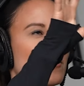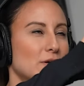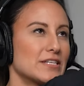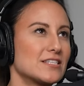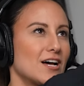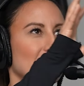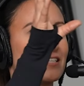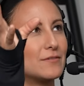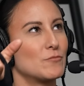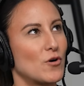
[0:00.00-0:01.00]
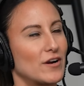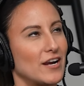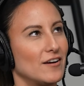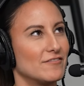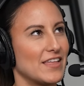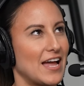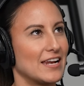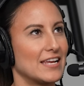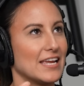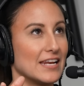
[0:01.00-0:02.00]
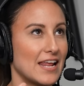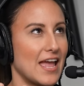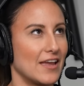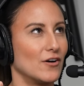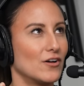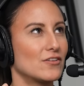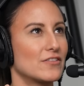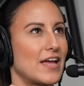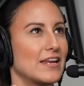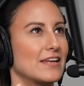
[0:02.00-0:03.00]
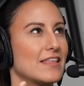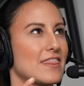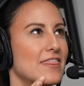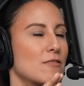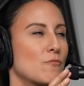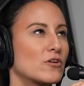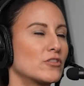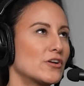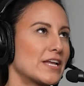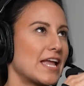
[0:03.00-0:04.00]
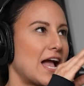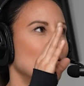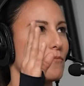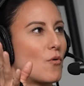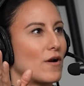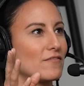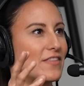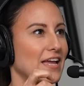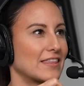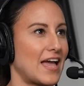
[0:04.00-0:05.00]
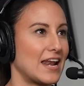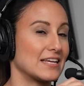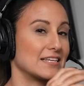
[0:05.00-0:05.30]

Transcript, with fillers: focus on more of that inhale, then we're looking at more of like that